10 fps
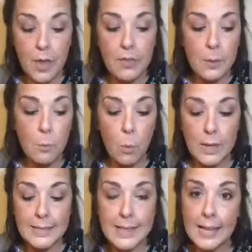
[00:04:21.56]
Then
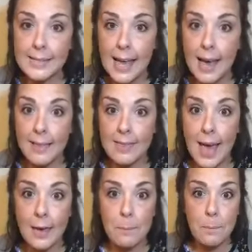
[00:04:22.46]
once that
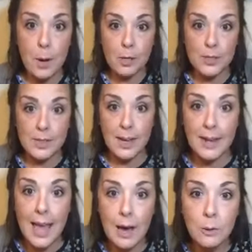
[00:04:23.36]
part's
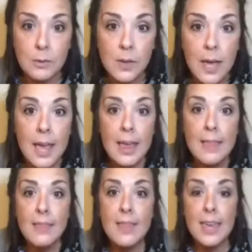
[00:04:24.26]
cut out,
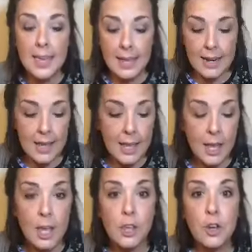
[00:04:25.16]
then
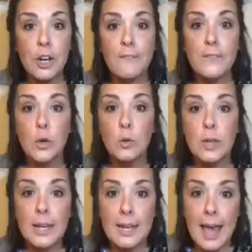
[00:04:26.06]
you're going to
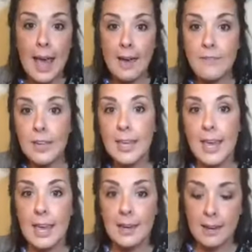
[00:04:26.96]
fold it in half
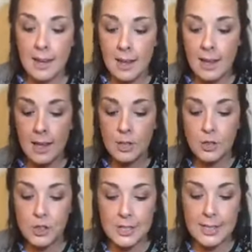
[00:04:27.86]
again,
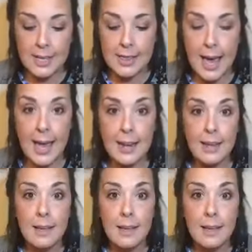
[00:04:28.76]
just like that.